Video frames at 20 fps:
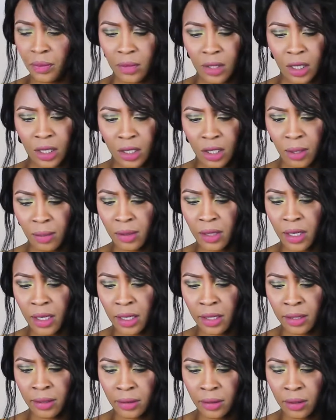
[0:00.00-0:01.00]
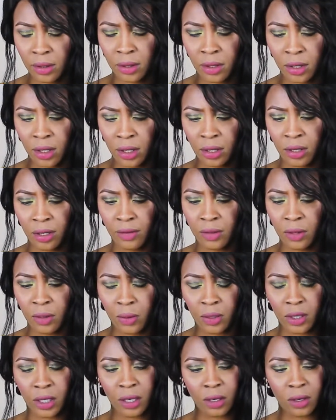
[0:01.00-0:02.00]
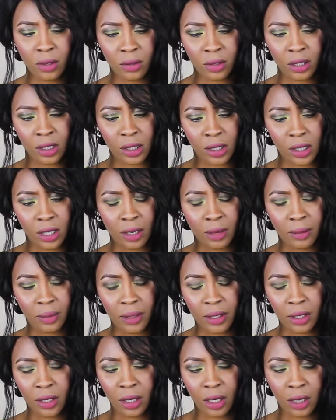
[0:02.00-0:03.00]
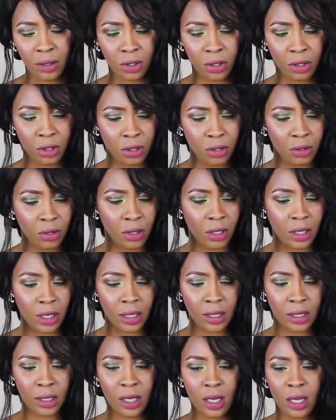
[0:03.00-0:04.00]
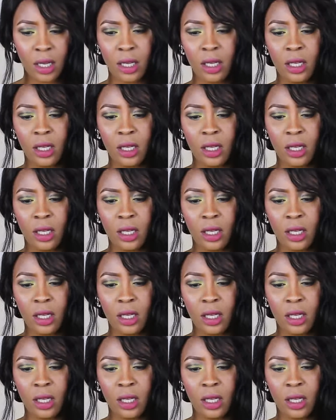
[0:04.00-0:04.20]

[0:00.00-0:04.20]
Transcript: Something, I don't even know what they call this now, but I'll just show you guys.